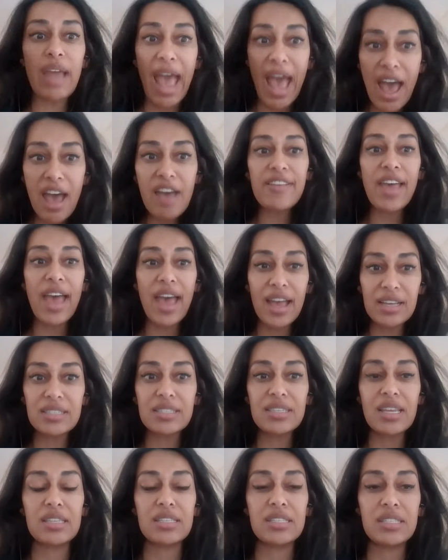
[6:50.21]
have
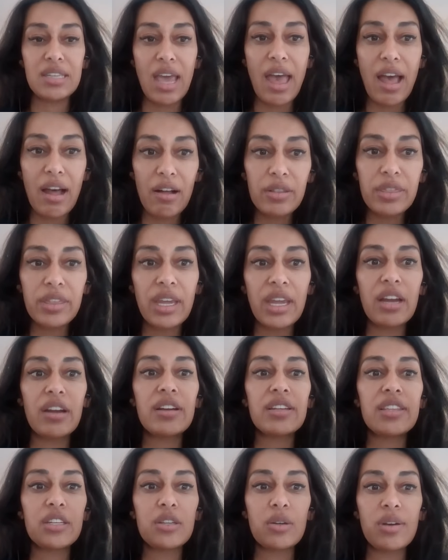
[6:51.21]
access to
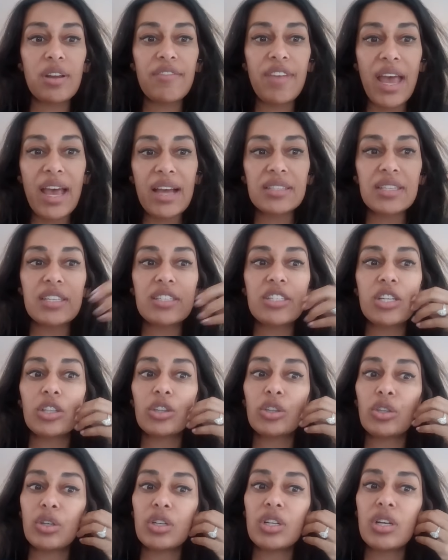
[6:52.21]
healthcare, and they don't have access to
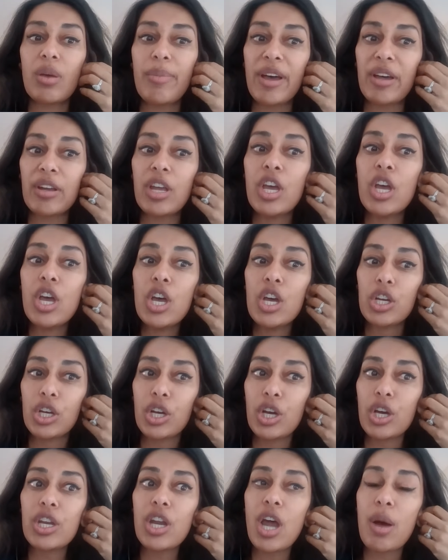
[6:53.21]
learn about
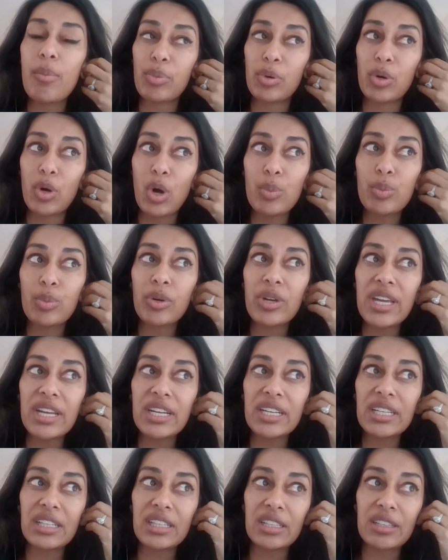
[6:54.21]
good, appropriate,